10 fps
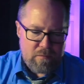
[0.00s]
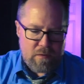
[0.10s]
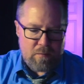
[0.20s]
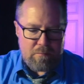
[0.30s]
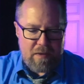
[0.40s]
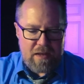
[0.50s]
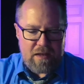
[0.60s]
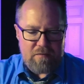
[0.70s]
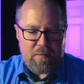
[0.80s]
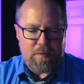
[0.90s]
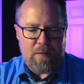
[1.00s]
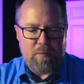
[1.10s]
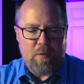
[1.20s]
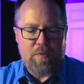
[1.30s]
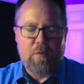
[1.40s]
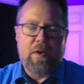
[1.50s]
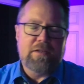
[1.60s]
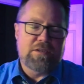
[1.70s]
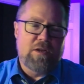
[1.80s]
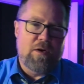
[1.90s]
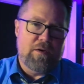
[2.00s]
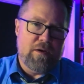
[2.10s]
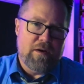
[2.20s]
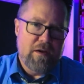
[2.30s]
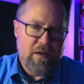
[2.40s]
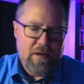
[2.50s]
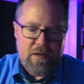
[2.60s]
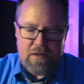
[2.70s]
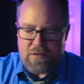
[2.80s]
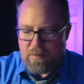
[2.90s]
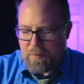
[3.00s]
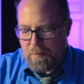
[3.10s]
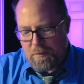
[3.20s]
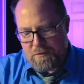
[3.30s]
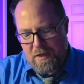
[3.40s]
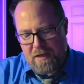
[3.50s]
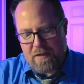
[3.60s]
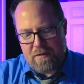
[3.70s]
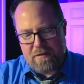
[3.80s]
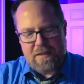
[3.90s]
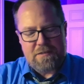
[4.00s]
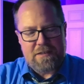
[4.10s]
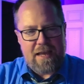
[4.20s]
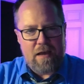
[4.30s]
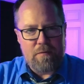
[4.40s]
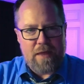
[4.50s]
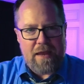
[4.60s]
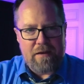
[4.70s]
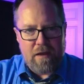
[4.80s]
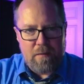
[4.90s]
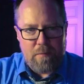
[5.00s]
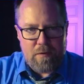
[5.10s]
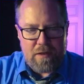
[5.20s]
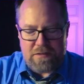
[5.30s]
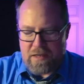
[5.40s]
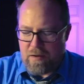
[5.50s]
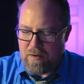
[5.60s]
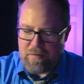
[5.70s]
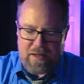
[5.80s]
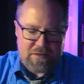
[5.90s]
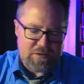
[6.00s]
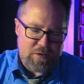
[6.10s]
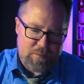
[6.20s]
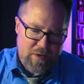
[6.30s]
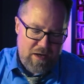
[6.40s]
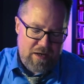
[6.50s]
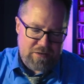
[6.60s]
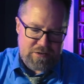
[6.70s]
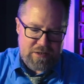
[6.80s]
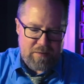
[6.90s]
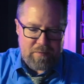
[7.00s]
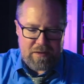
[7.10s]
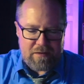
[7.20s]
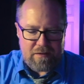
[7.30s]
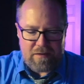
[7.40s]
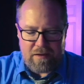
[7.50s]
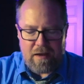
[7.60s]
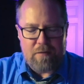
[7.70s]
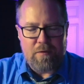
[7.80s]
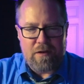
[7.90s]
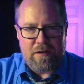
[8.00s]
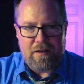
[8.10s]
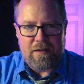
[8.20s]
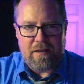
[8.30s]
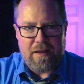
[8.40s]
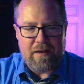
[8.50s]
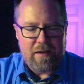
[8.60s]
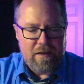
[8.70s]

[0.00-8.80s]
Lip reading: many of the people with a great slaughter." Some people try to discount that number. They say, "Oh, that's too much. I mean, God wouldn't have done that."